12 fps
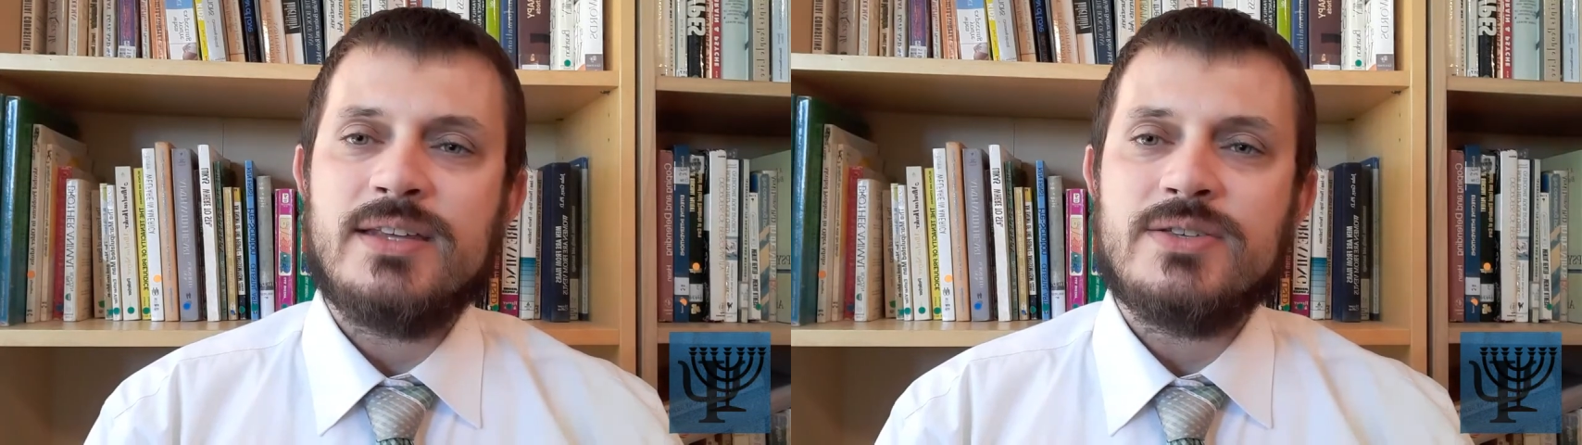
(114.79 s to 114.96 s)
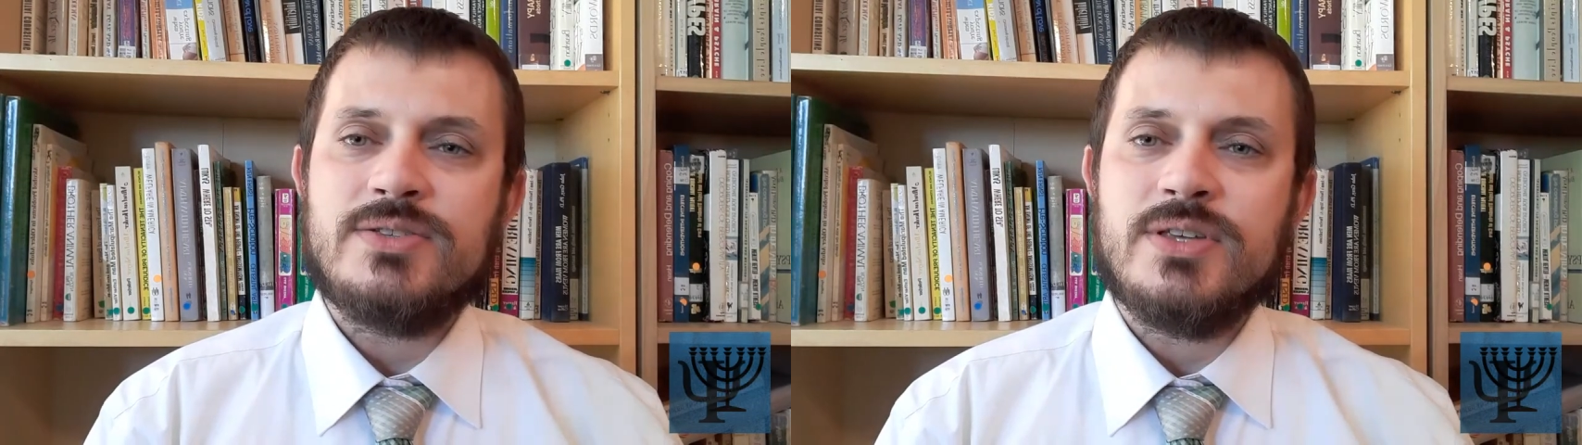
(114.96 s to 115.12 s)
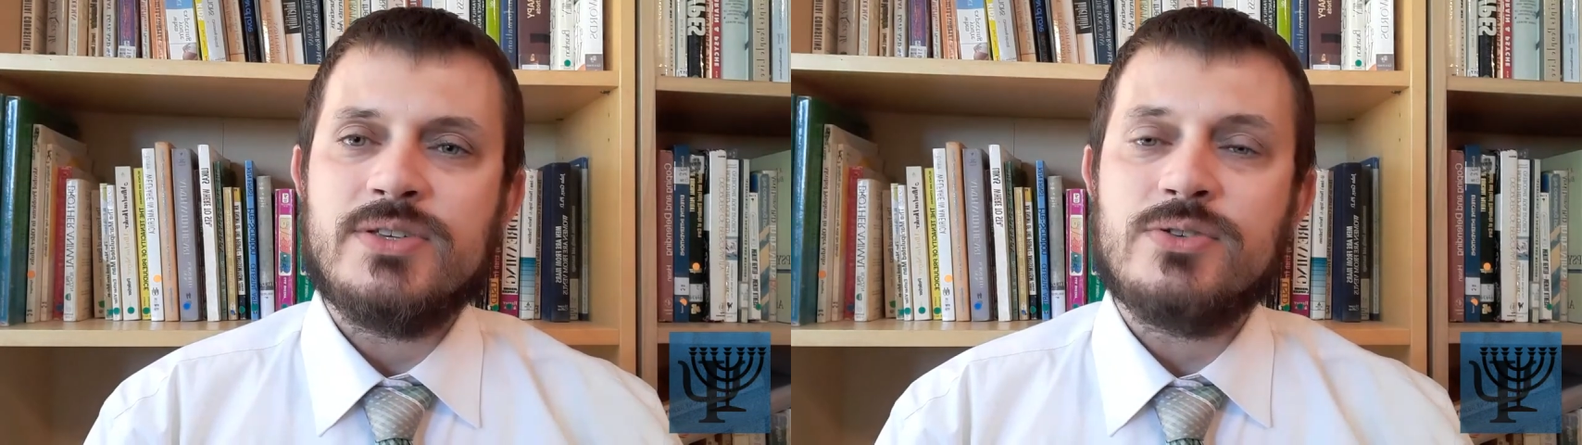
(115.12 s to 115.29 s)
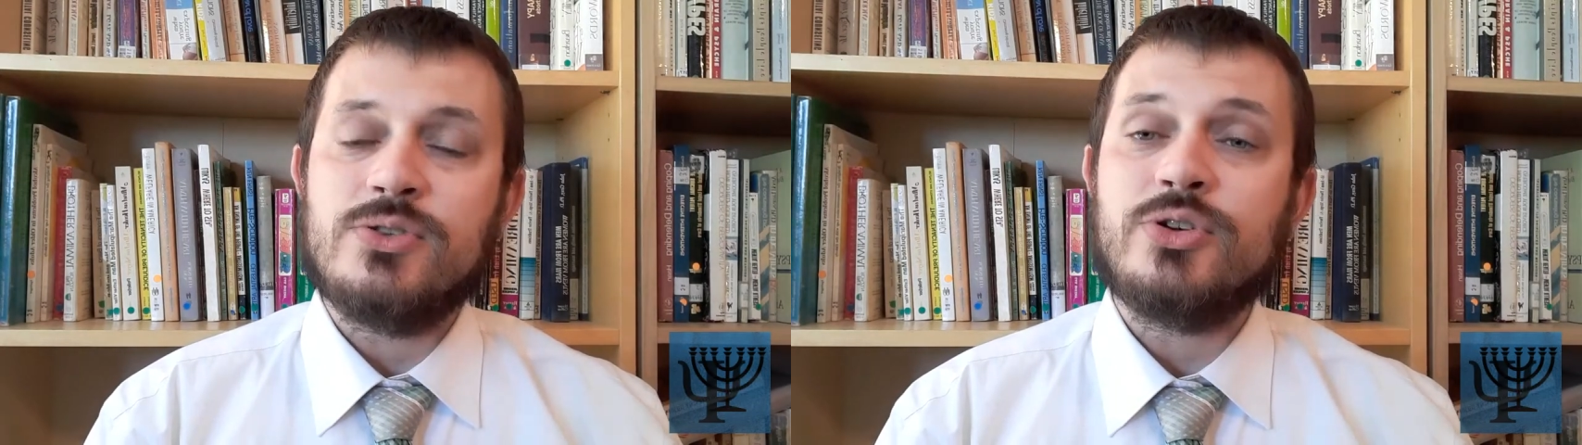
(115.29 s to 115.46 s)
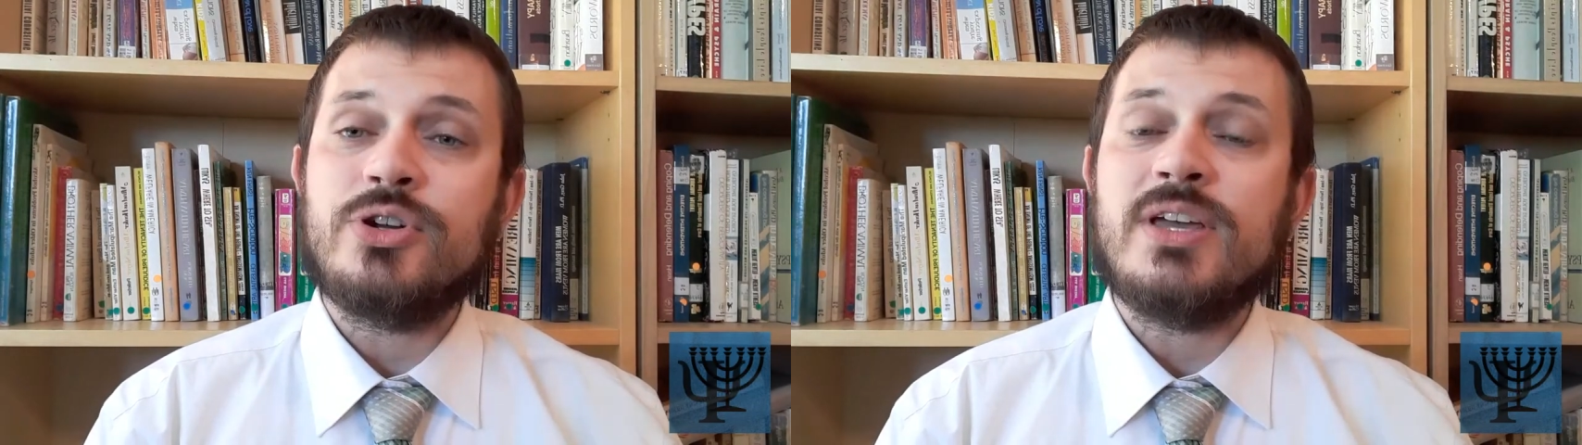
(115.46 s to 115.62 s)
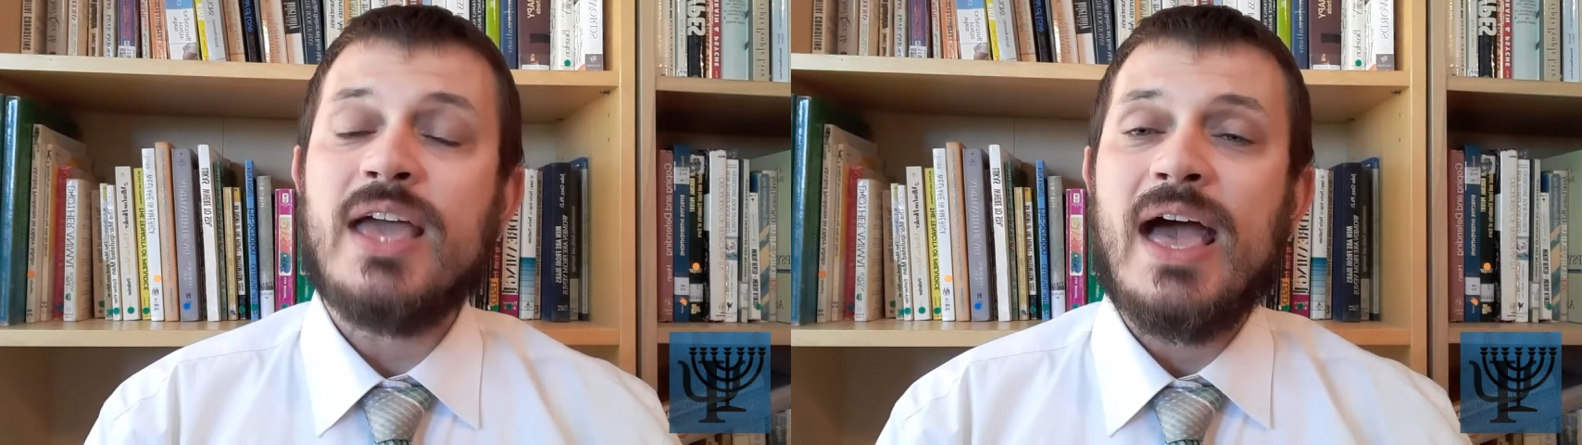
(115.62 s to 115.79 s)
is
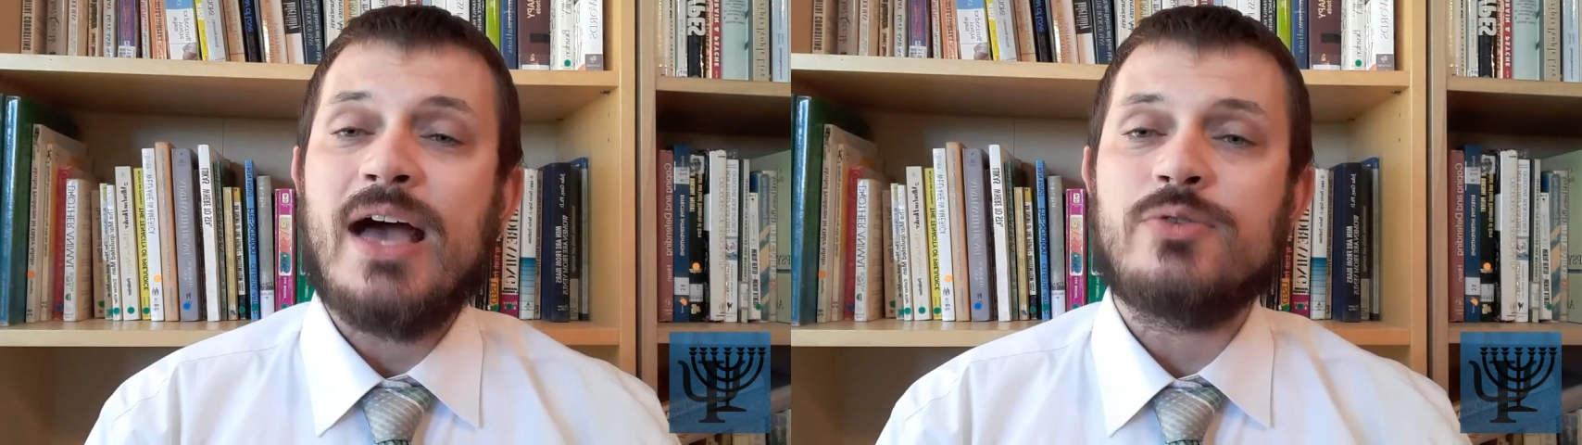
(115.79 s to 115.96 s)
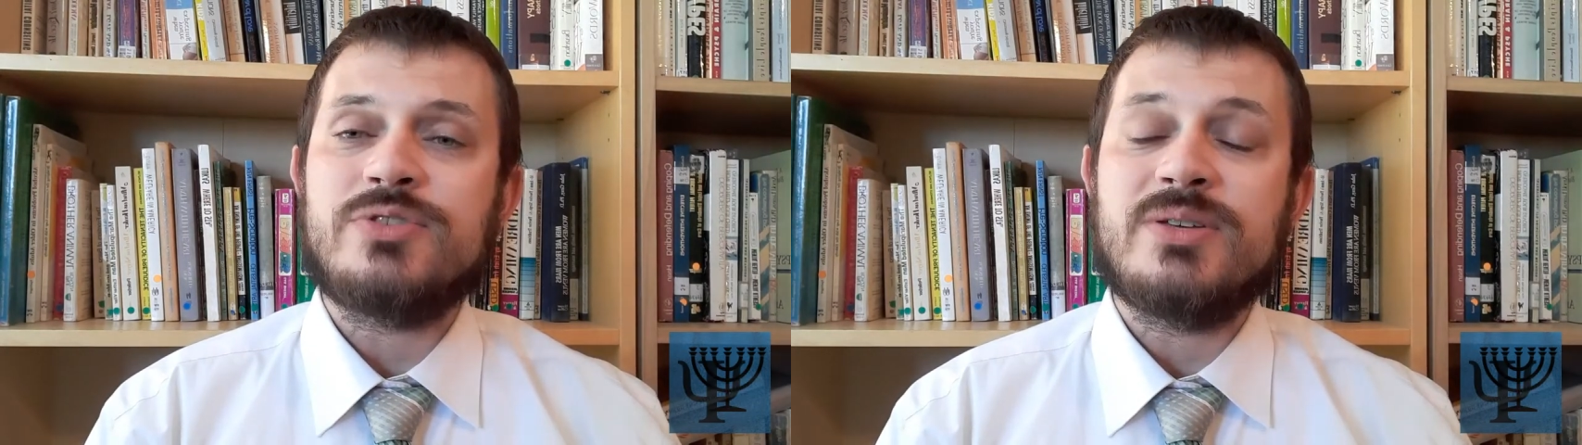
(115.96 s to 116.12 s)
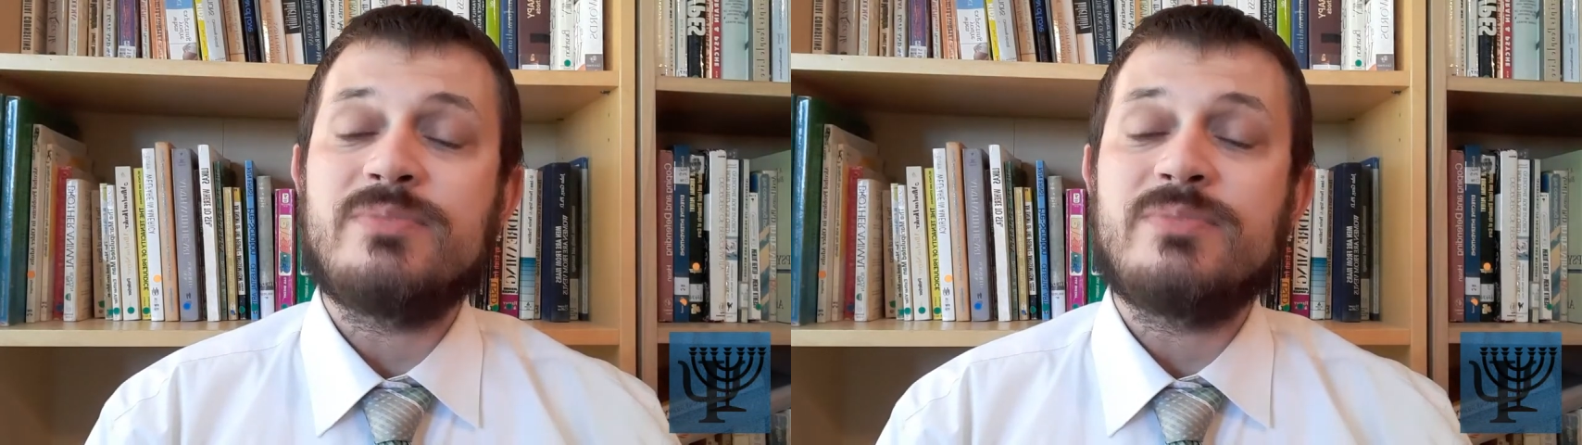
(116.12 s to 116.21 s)
learning how to